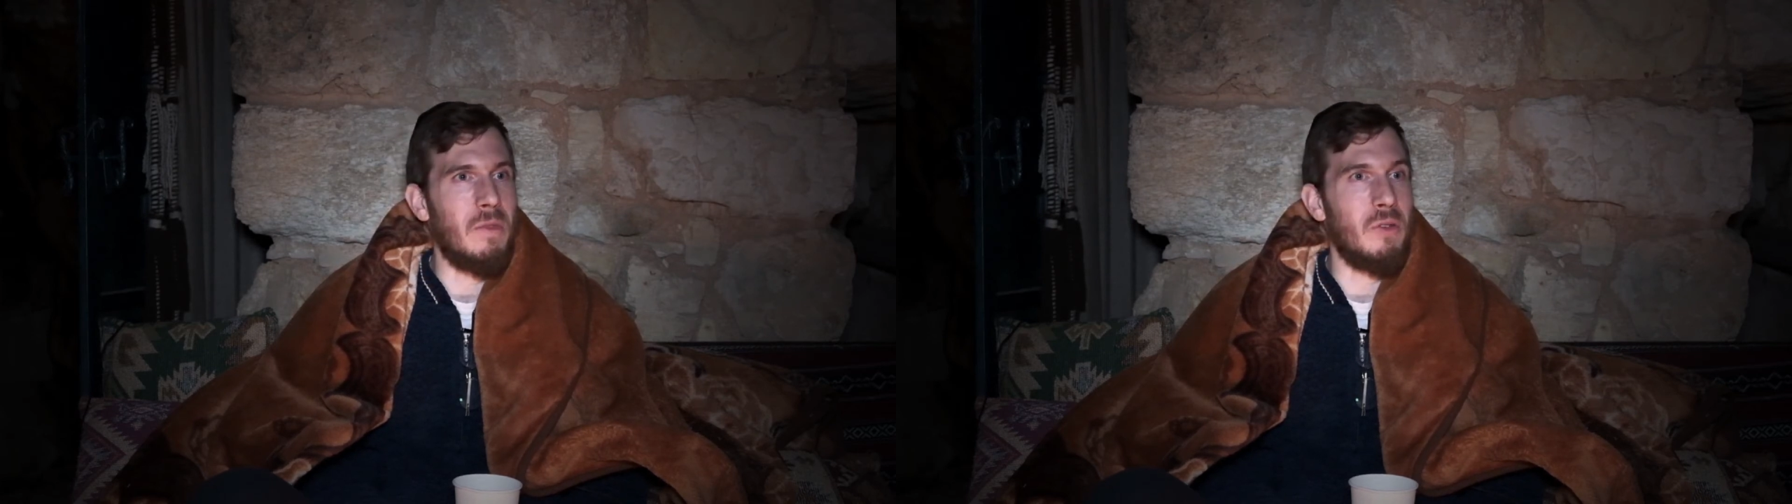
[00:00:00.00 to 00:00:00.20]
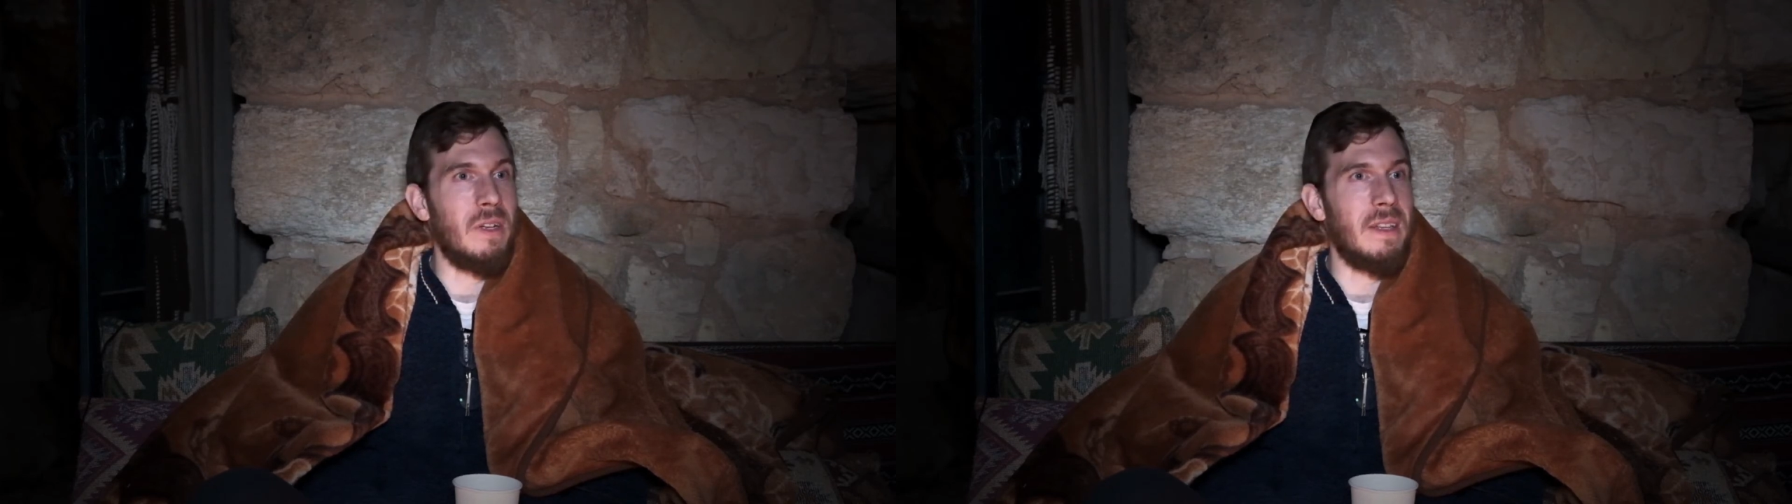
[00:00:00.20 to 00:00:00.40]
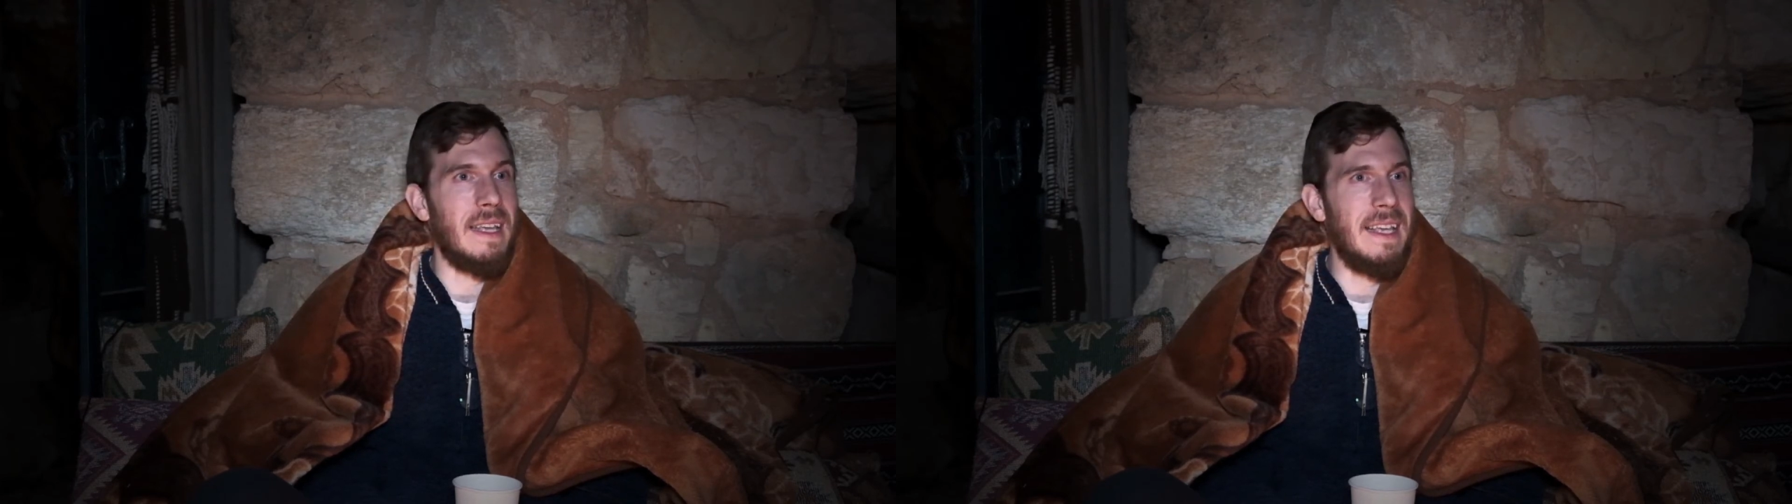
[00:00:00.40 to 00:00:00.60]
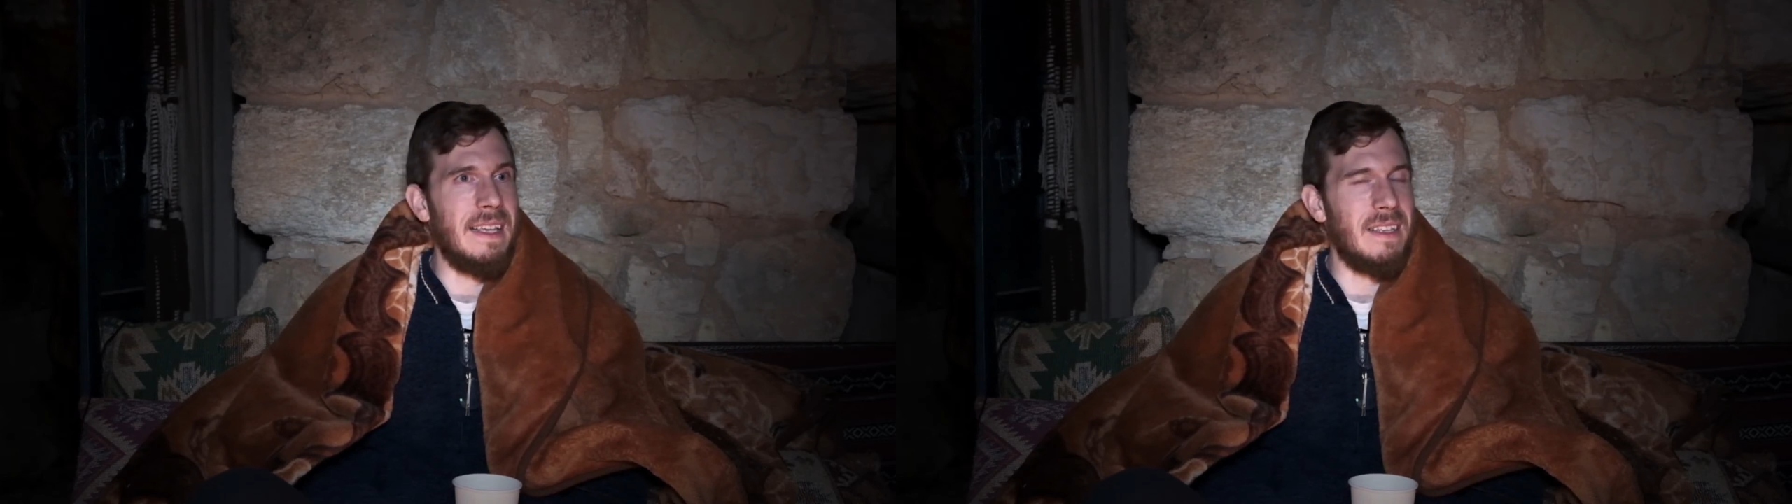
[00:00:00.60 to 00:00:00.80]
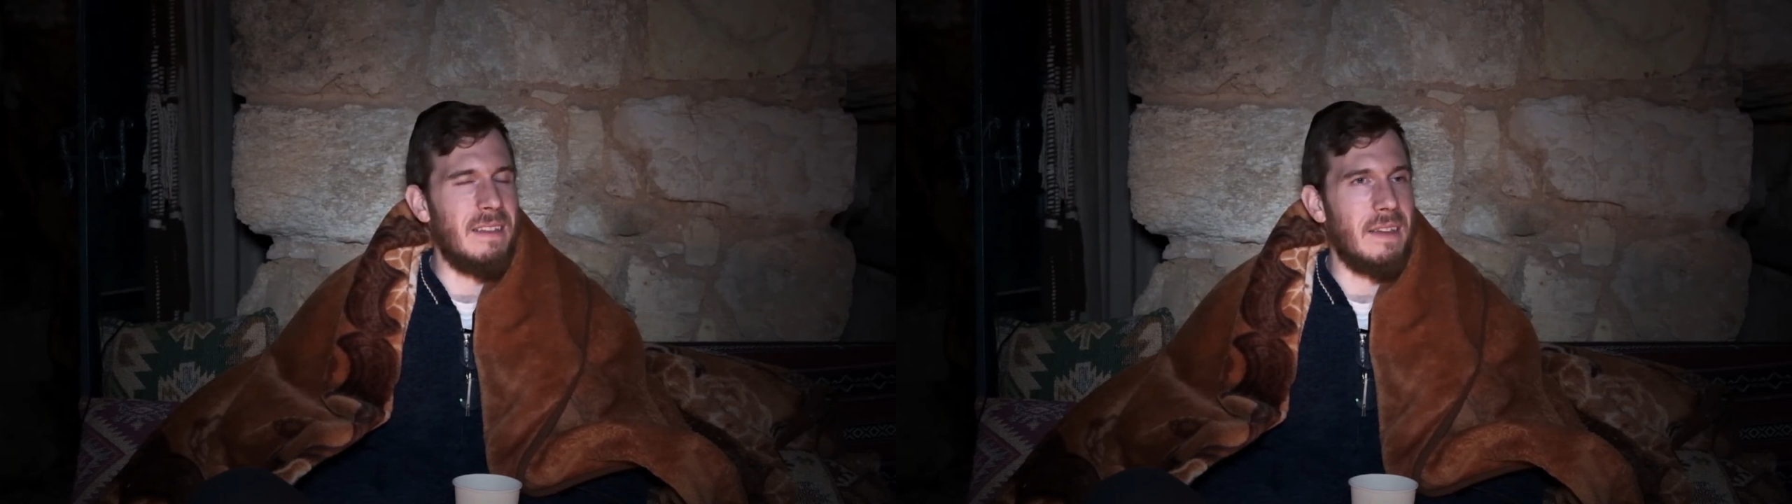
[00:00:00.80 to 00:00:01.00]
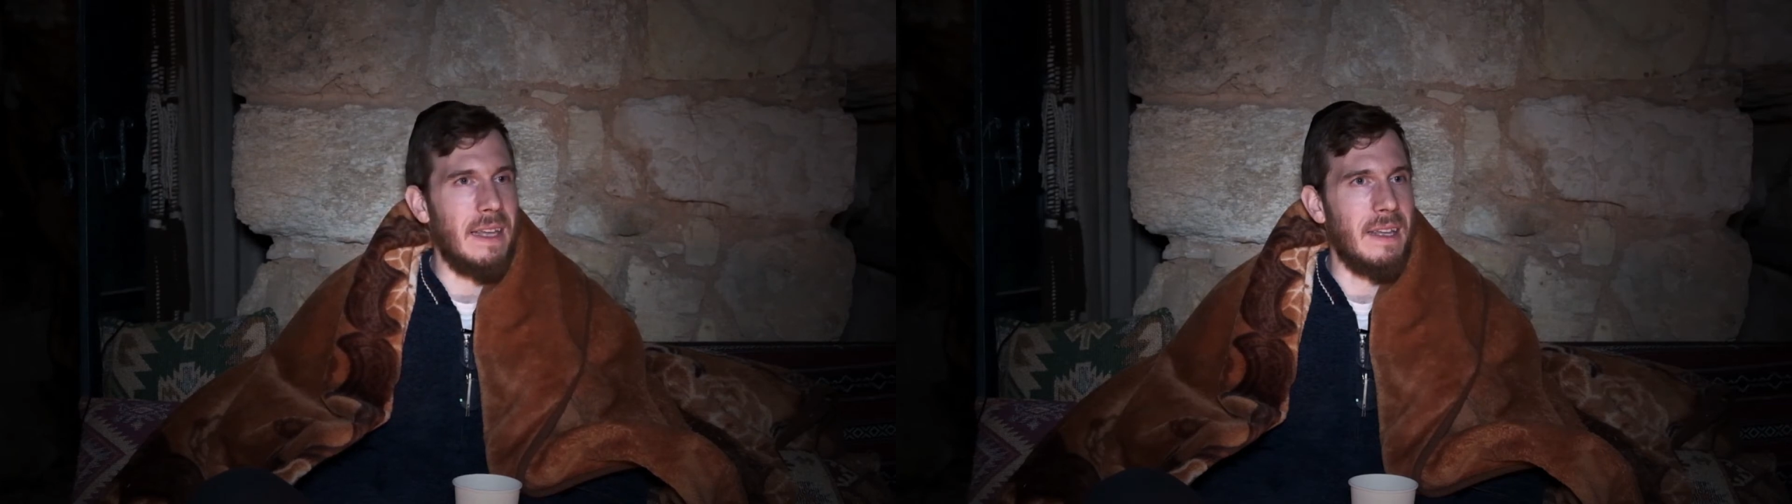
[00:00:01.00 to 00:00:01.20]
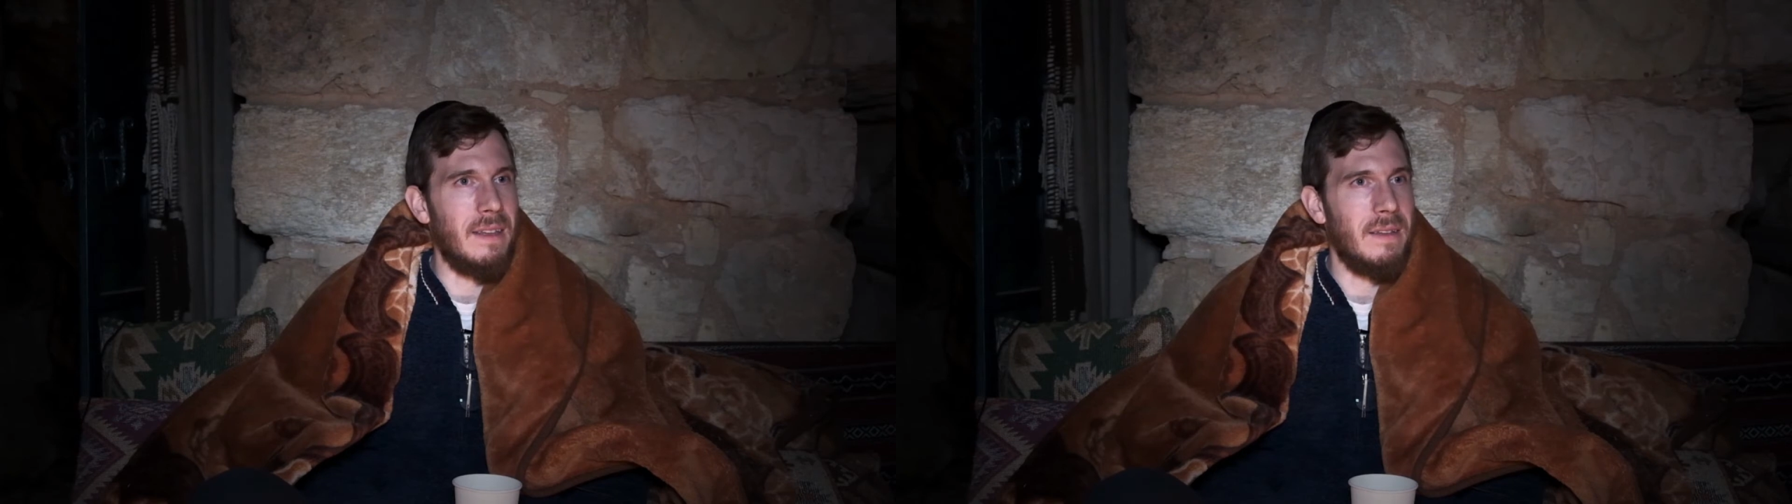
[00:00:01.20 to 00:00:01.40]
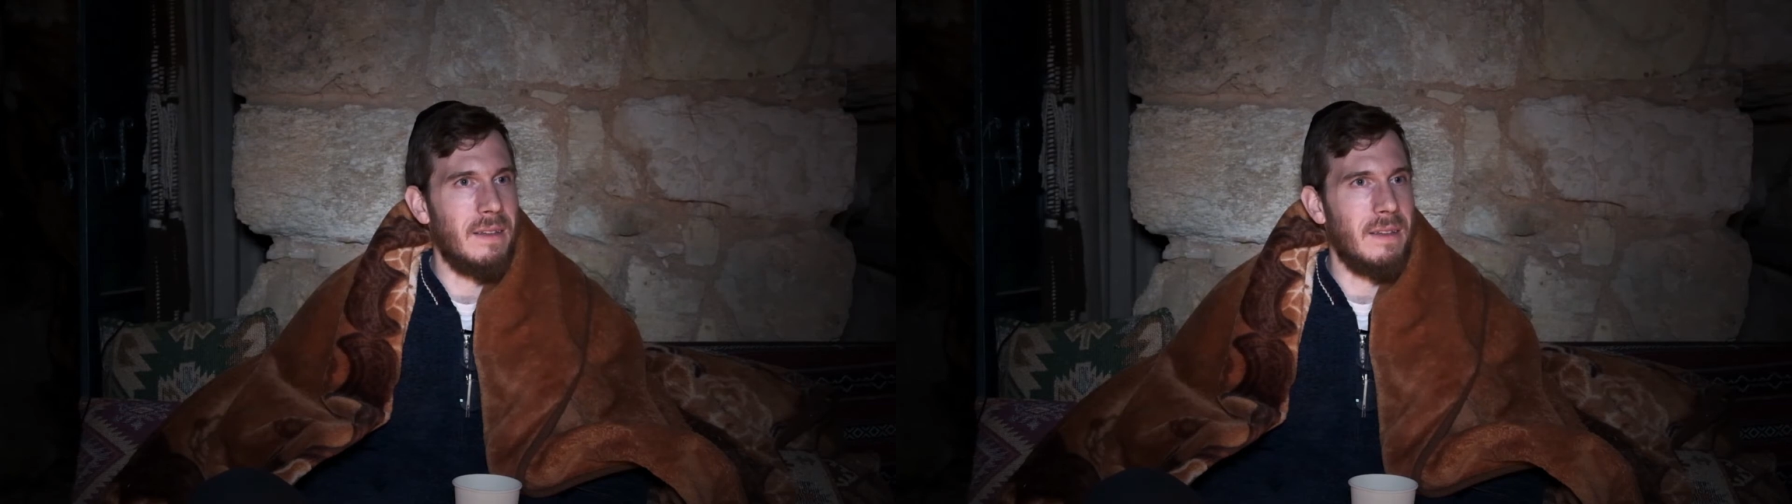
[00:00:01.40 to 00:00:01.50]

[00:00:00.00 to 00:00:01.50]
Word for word: doing the easy thing,